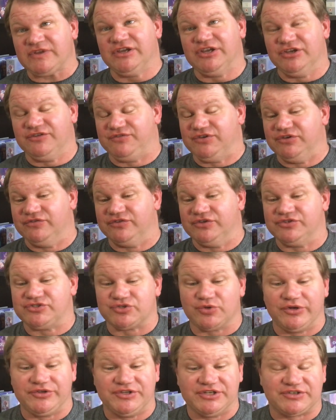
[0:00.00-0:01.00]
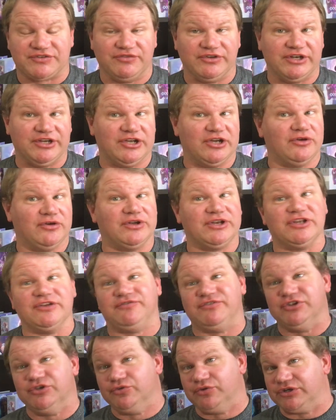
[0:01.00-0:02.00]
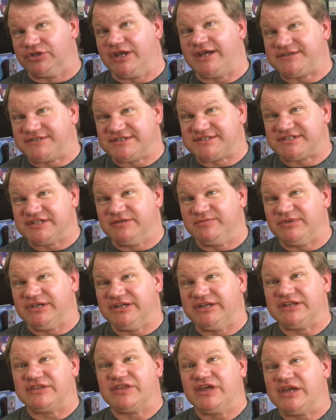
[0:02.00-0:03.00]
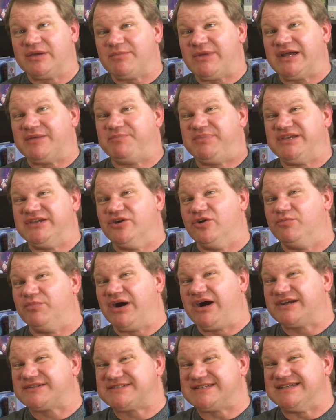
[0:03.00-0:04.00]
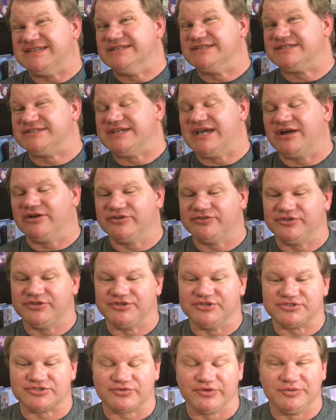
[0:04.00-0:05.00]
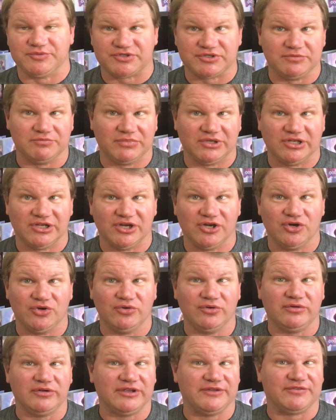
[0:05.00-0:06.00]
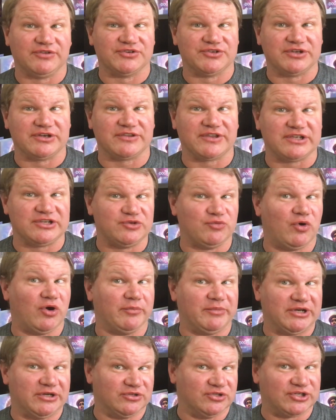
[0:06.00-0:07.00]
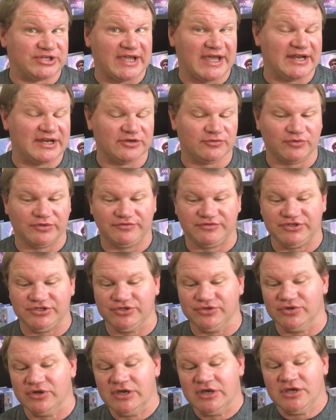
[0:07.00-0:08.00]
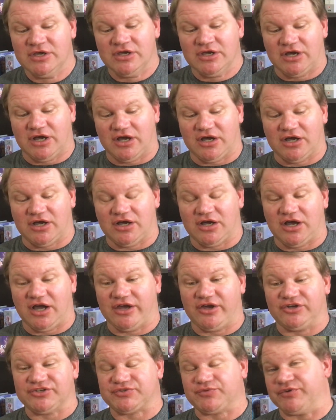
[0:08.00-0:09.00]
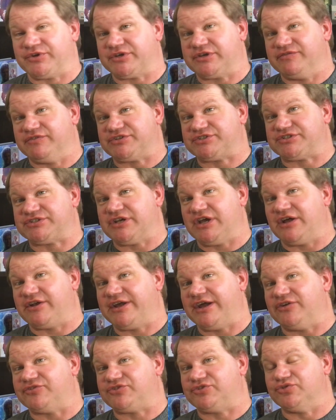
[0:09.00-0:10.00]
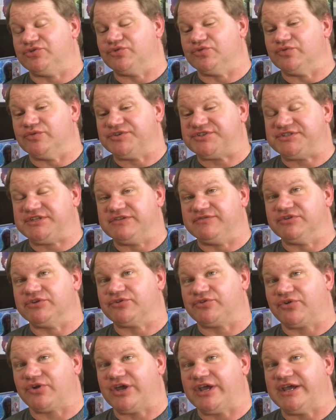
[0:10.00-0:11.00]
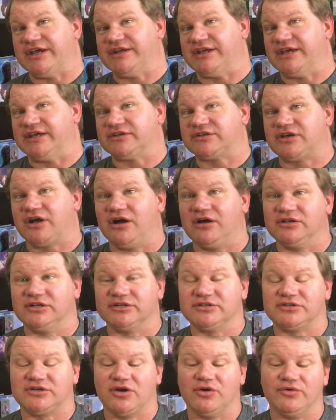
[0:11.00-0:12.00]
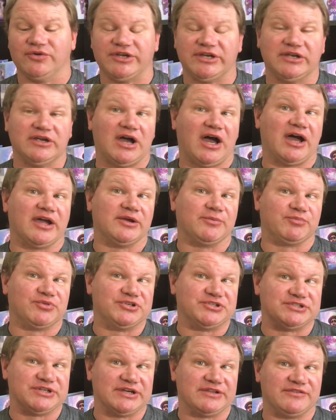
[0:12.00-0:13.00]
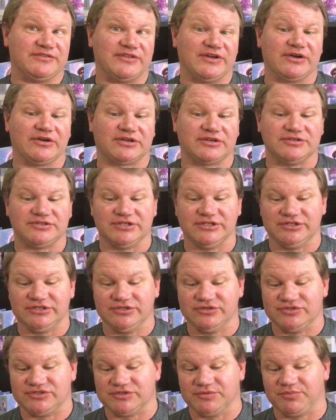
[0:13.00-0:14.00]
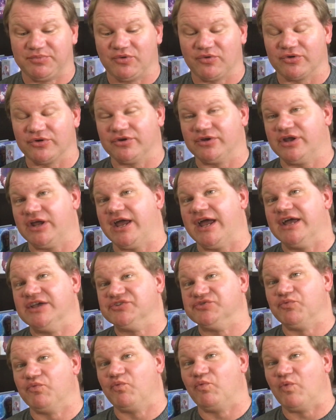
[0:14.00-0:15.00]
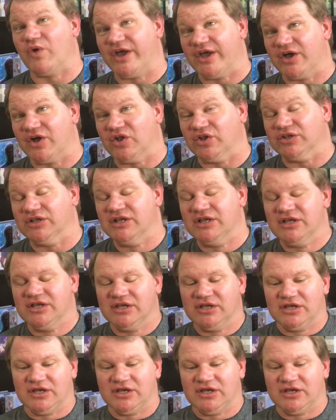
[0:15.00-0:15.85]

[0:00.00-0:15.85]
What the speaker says: If you've enjoyed this video and if you would like to send me anything, my P.O. box is down in the description below if there's anything you want me to look at and review. I also want to give a shout out to Stephen Crane and Colin Coney. I appreciate their continued support as well.